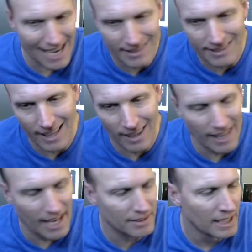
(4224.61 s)

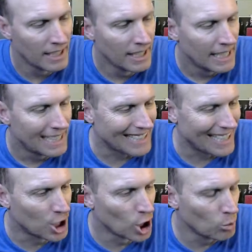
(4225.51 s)
ACLS is a
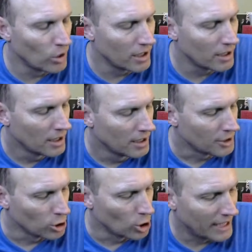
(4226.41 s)
good one
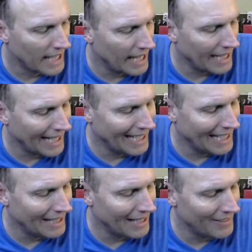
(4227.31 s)
to look at
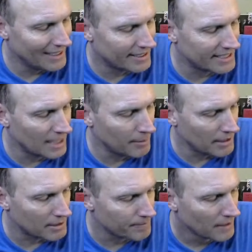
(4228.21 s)
in the semis.